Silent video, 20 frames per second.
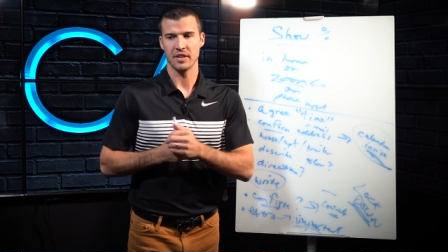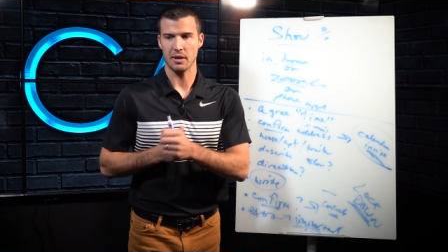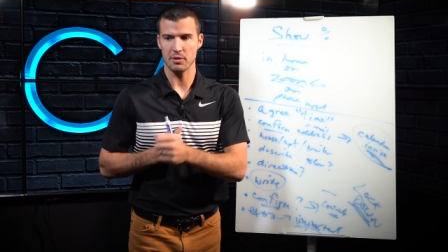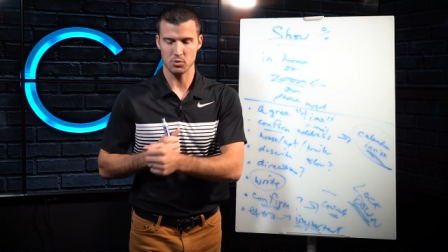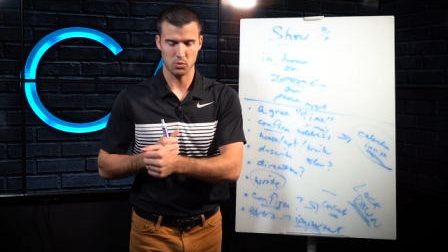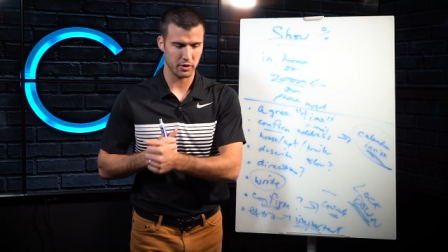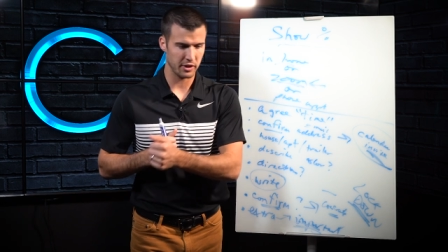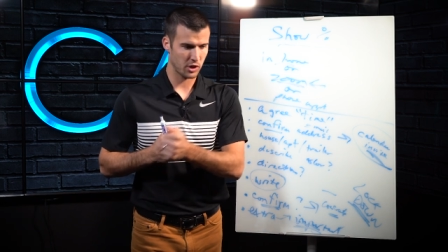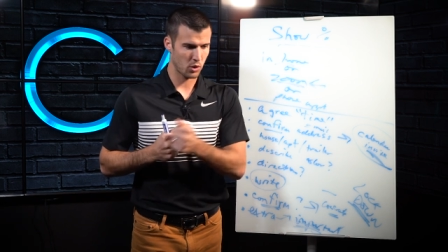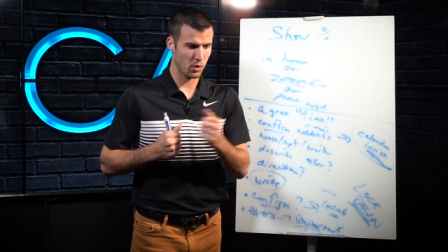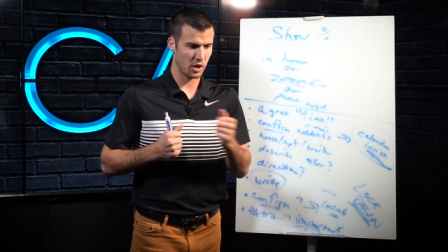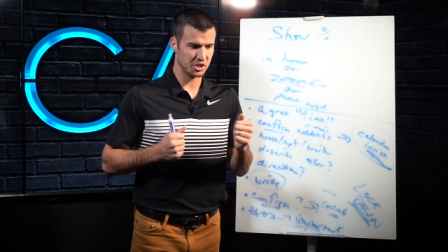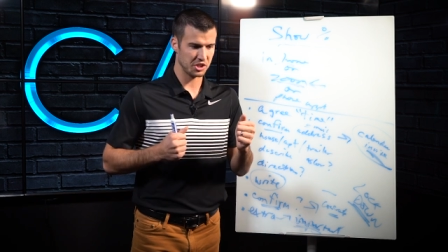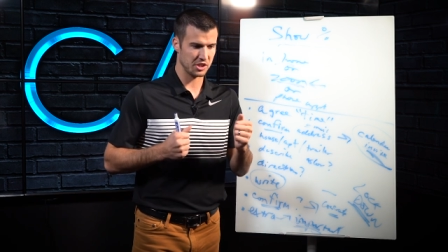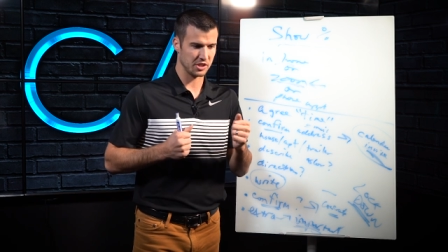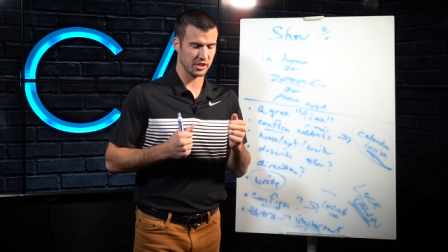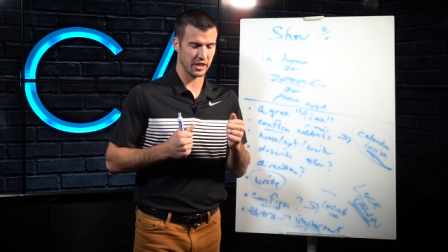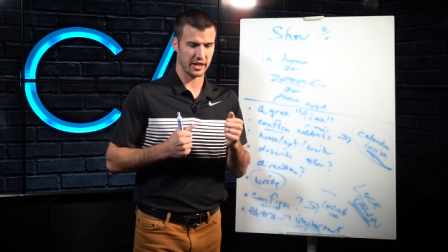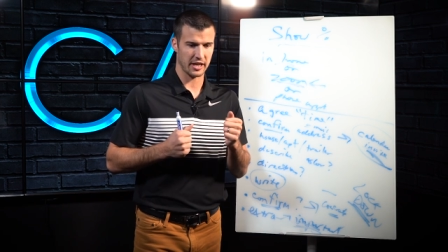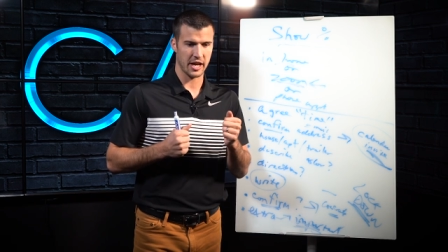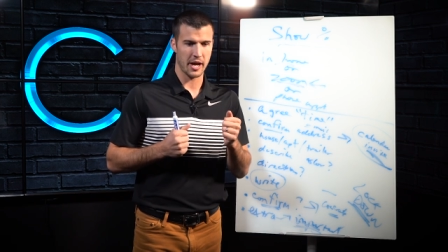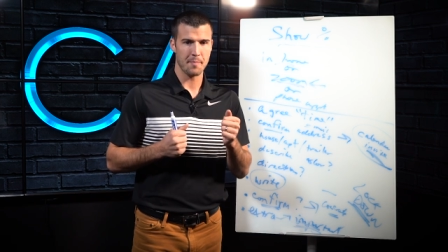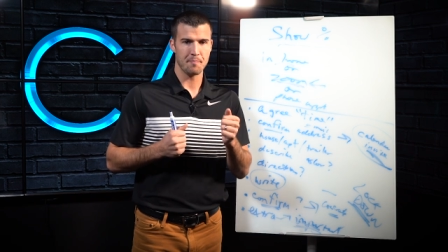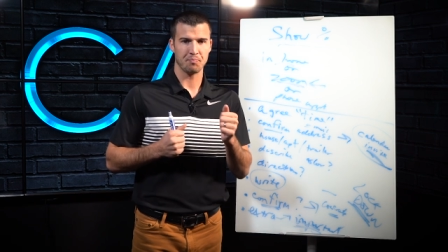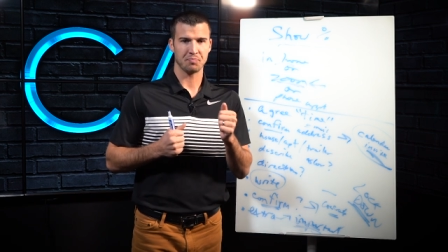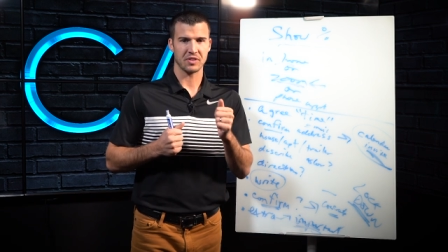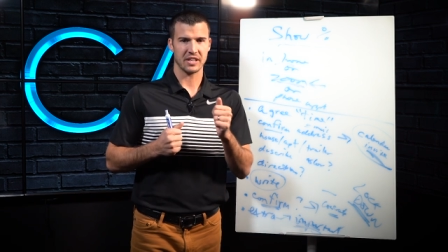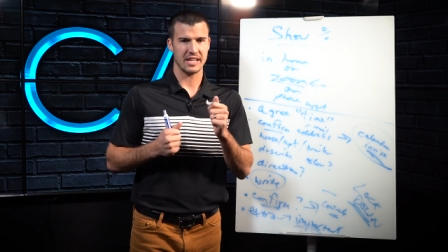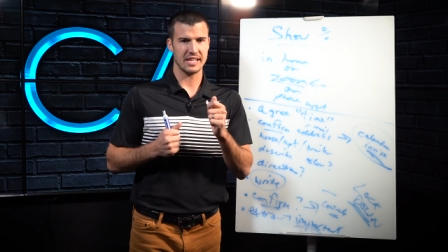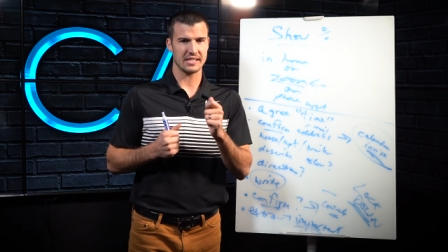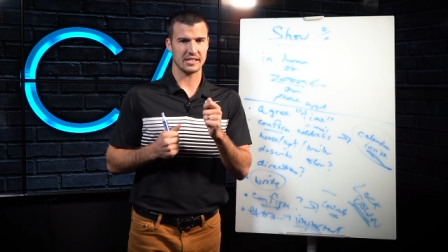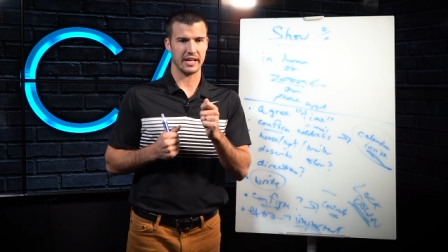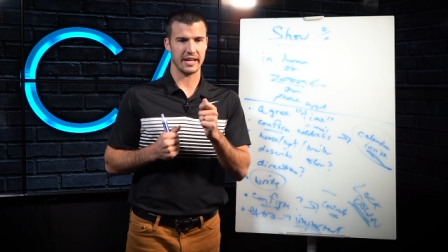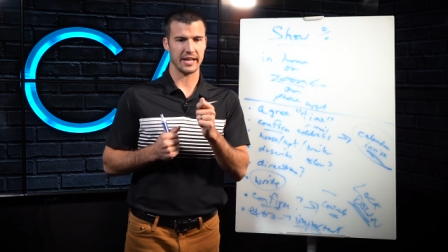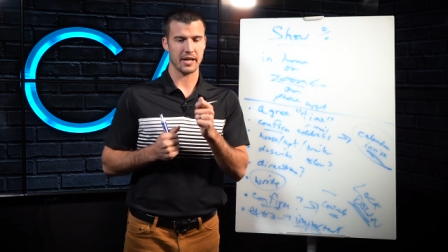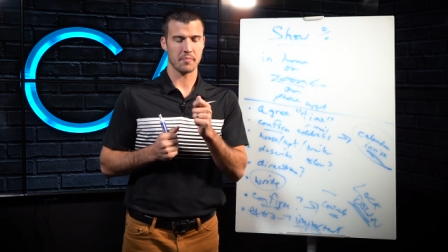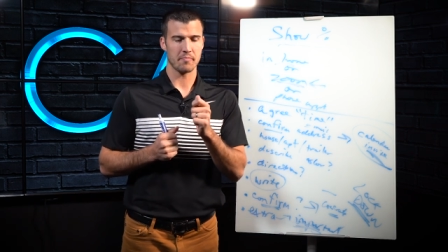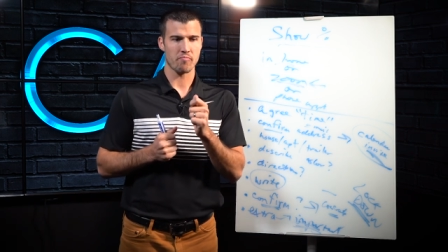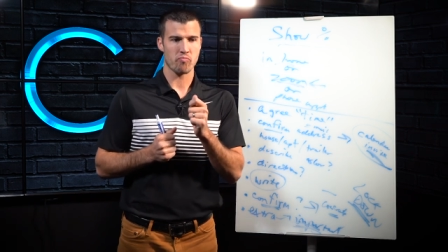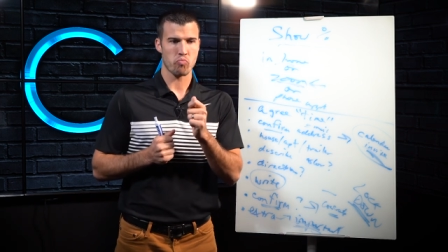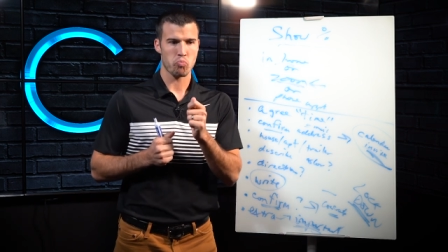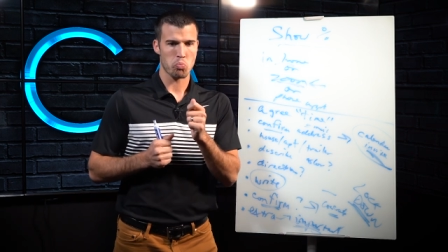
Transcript: That was one of the questions, like, He's like,